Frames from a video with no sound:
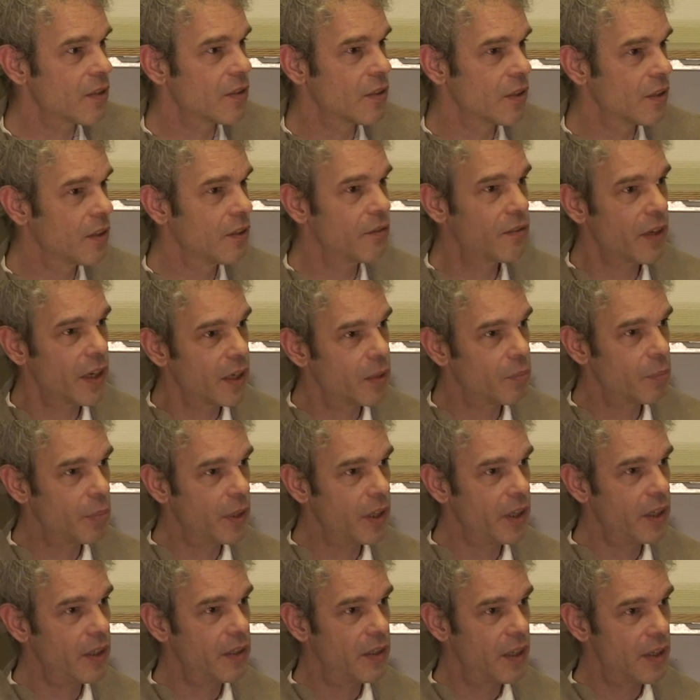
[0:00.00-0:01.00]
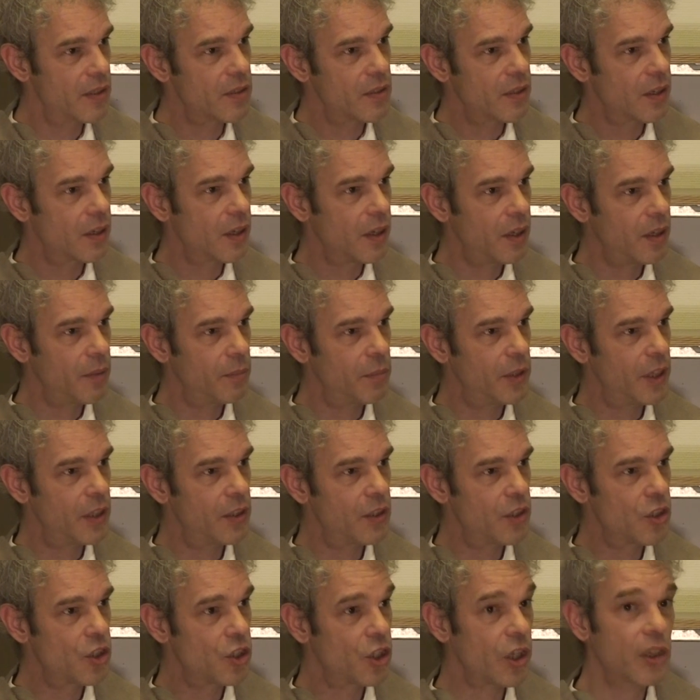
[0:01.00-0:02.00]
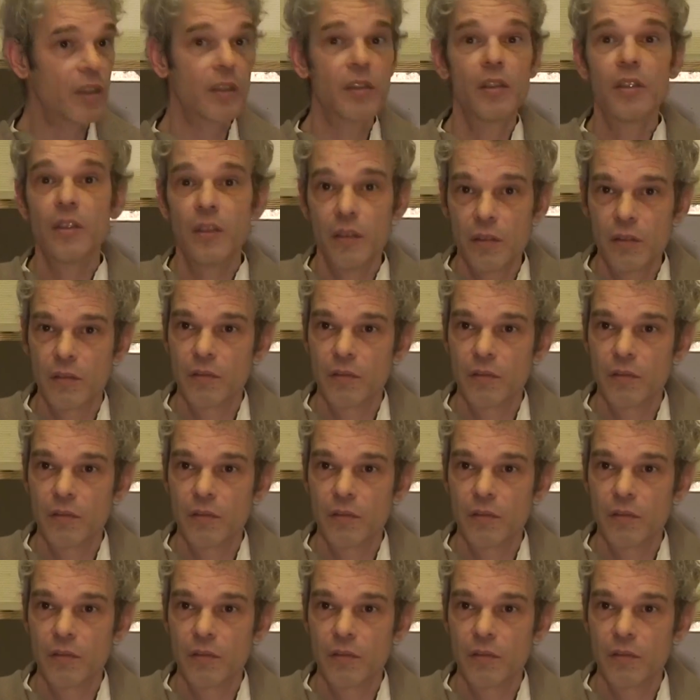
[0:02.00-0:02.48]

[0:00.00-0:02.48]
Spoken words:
the divine play, that's the game, that is Shakti,